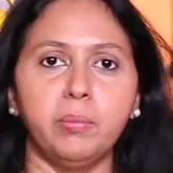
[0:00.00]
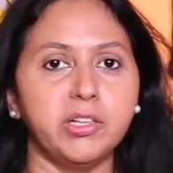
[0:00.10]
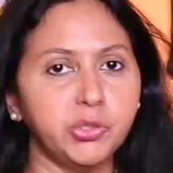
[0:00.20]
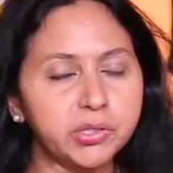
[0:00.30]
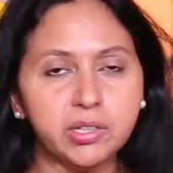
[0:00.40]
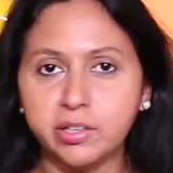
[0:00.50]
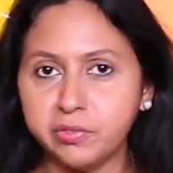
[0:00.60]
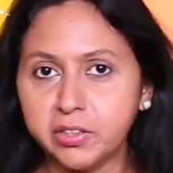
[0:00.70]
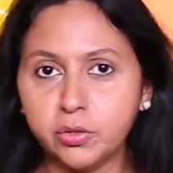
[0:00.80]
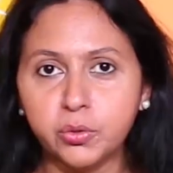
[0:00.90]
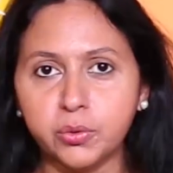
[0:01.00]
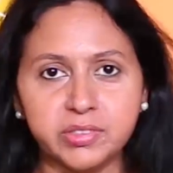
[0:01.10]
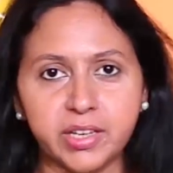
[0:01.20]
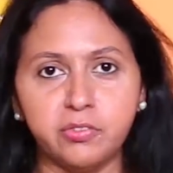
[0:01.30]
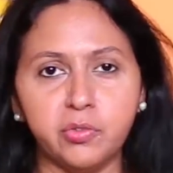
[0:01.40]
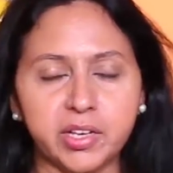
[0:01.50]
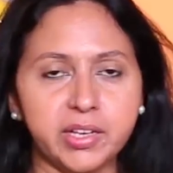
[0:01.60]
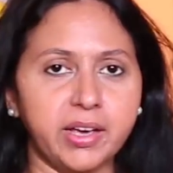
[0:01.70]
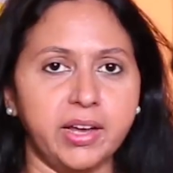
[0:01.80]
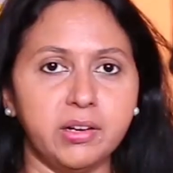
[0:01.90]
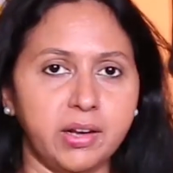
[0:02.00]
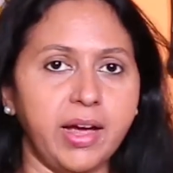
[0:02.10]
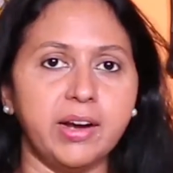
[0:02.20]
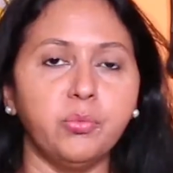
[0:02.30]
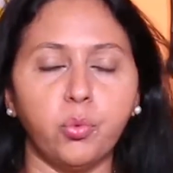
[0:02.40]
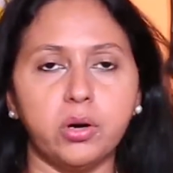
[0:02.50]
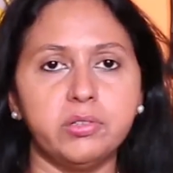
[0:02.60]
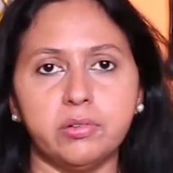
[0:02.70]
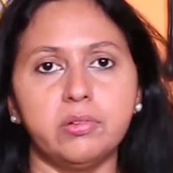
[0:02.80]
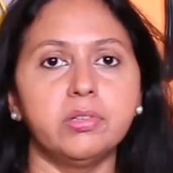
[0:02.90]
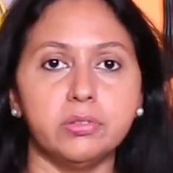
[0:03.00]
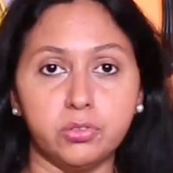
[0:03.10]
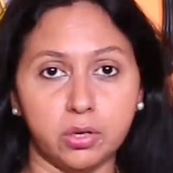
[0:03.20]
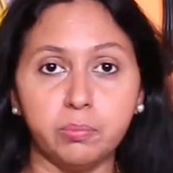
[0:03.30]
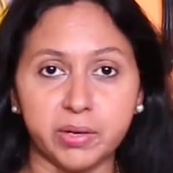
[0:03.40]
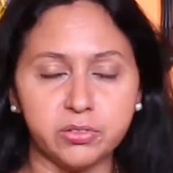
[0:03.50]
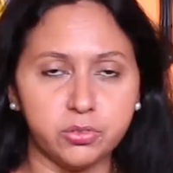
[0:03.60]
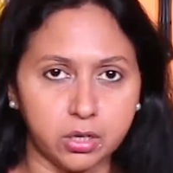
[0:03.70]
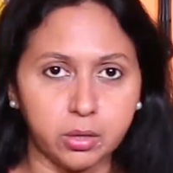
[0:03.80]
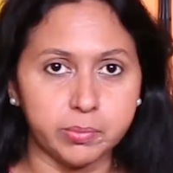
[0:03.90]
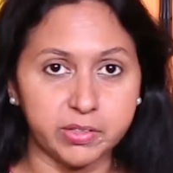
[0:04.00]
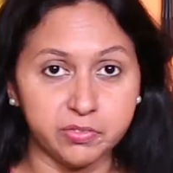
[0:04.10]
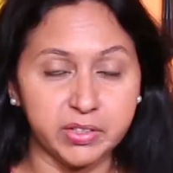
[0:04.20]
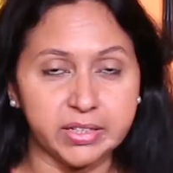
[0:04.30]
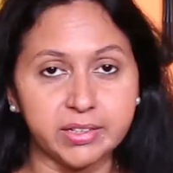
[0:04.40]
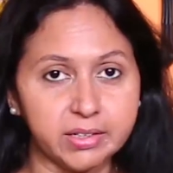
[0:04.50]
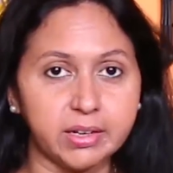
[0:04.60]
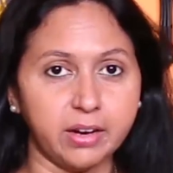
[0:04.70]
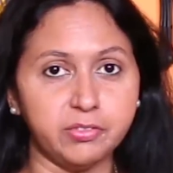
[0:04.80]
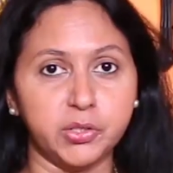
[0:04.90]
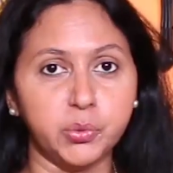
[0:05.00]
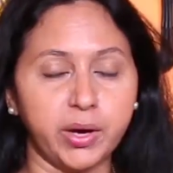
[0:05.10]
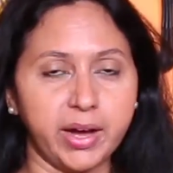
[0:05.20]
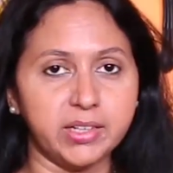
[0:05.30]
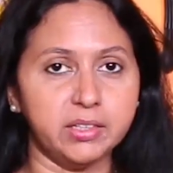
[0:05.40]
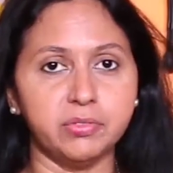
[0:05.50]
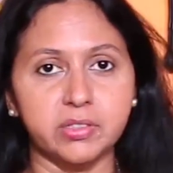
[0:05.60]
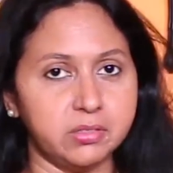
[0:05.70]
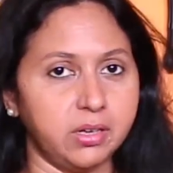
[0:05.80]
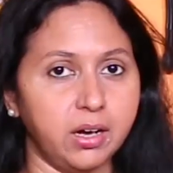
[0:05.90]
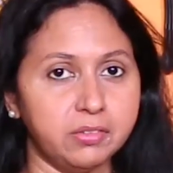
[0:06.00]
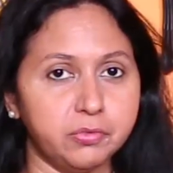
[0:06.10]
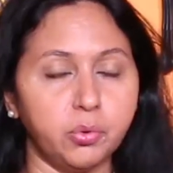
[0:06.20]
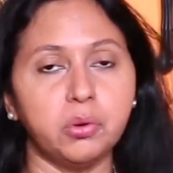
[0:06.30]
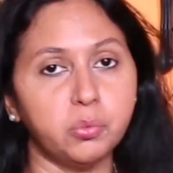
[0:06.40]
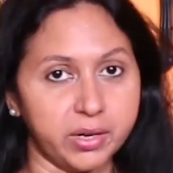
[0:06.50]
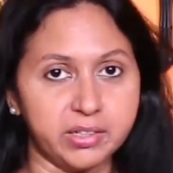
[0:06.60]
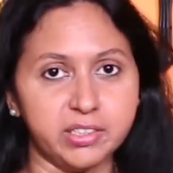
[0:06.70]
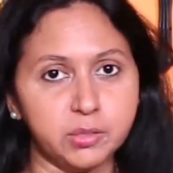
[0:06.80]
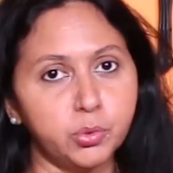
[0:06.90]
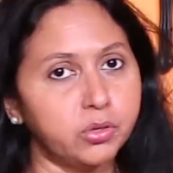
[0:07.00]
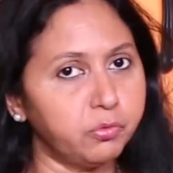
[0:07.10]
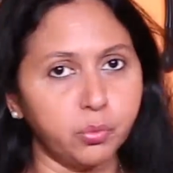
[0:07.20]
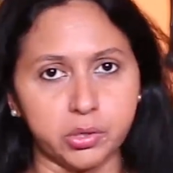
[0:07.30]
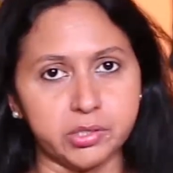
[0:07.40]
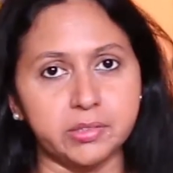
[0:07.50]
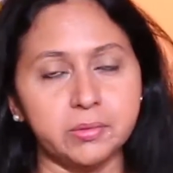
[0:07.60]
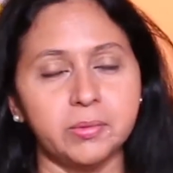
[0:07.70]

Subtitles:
measure the liquid glucose carefully, and add water drop by drop if needed after you add the first half or 1 teaspoon of water.